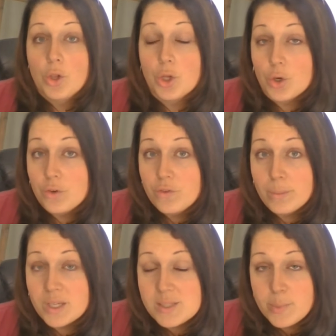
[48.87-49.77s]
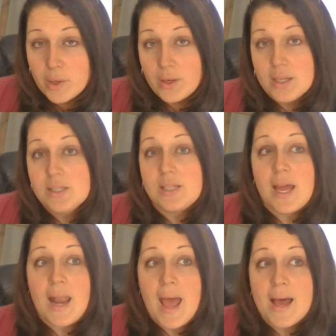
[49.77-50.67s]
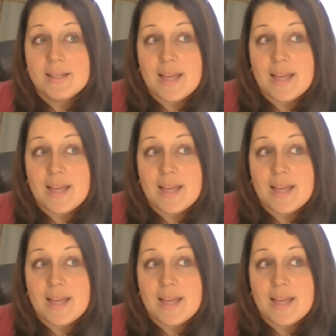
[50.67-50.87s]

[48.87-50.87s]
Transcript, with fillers: learned from experience and has